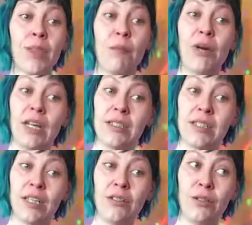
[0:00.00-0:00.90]
But
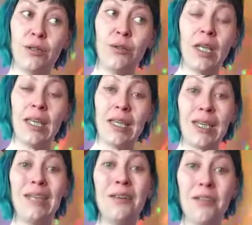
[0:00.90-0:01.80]
until you
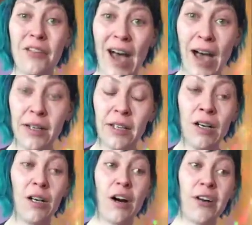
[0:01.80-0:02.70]
heal that,
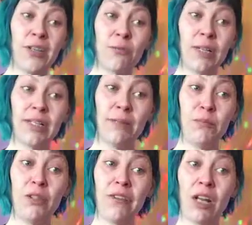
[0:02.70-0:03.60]
are you really
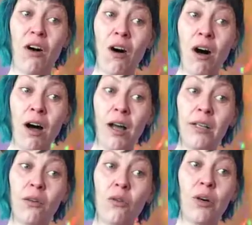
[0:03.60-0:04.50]
moving
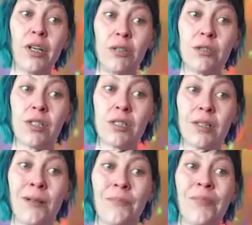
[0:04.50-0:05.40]
on, or are you just
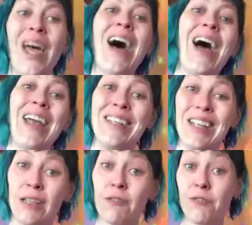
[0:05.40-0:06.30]

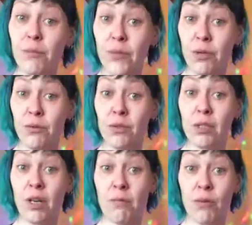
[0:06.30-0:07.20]
hiding from
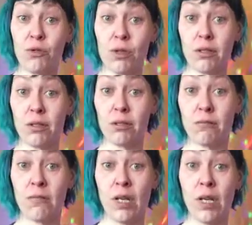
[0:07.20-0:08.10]
those emotions.
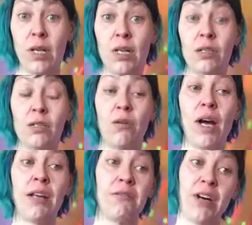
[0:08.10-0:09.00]
So
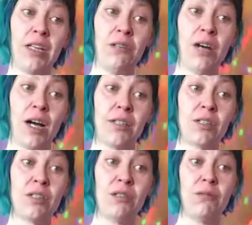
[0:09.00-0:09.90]
I invite you
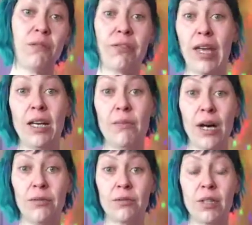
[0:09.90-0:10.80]
guys to think
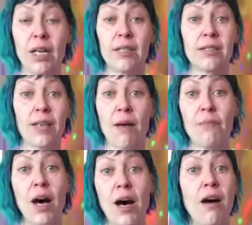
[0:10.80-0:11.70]
about
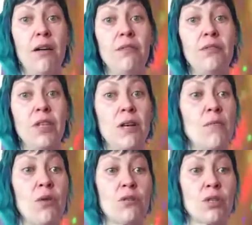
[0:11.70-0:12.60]
some of the
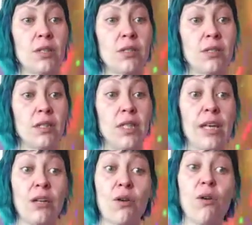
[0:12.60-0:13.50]
emotions
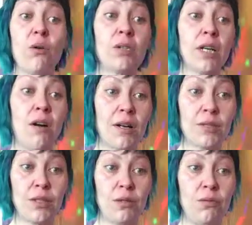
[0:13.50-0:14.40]
that you're holding on
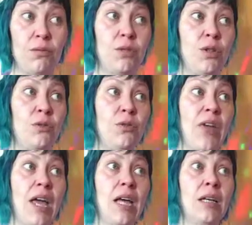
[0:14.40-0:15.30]
to. Do
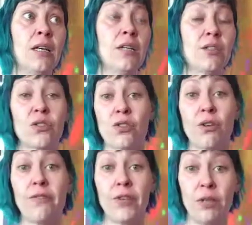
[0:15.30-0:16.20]
they
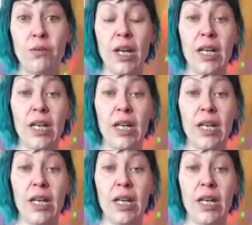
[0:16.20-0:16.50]
serve you?